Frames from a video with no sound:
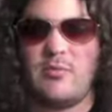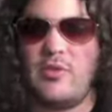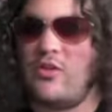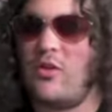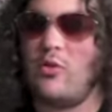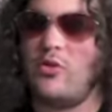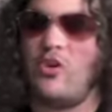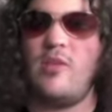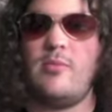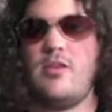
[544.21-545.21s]
his old
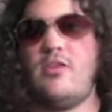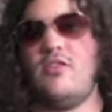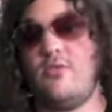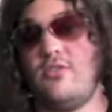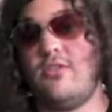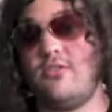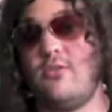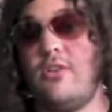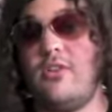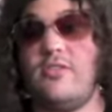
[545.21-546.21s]
home he uses the
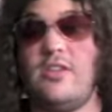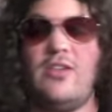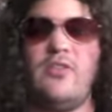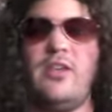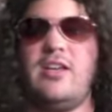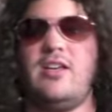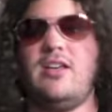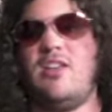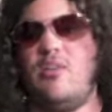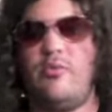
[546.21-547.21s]
toilet instead of like
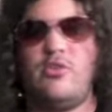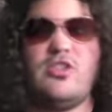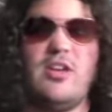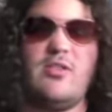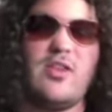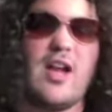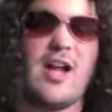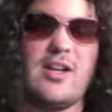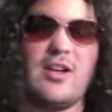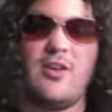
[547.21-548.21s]
the bushes
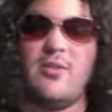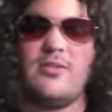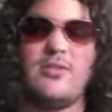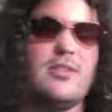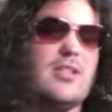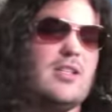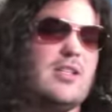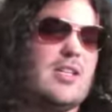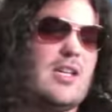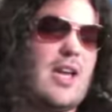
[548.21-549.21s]
outside, you know
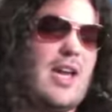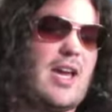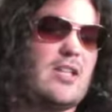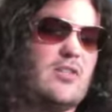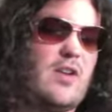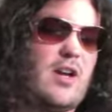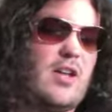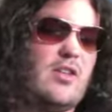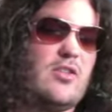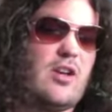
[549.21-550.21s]
and he finds
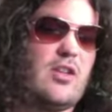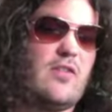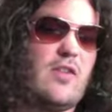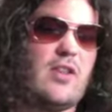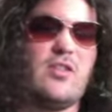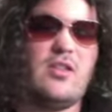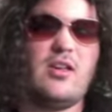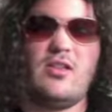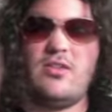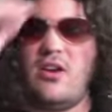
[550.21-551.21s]
he tries uh, finds his,
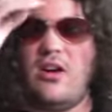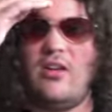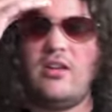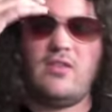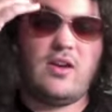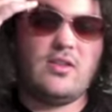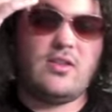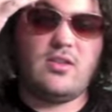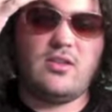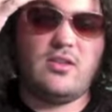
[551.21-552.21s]
his, doll. He finds
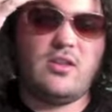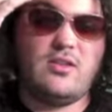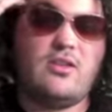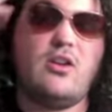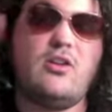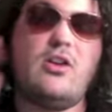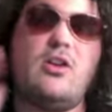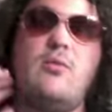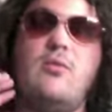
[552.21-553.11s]
his, his, his doll, you know.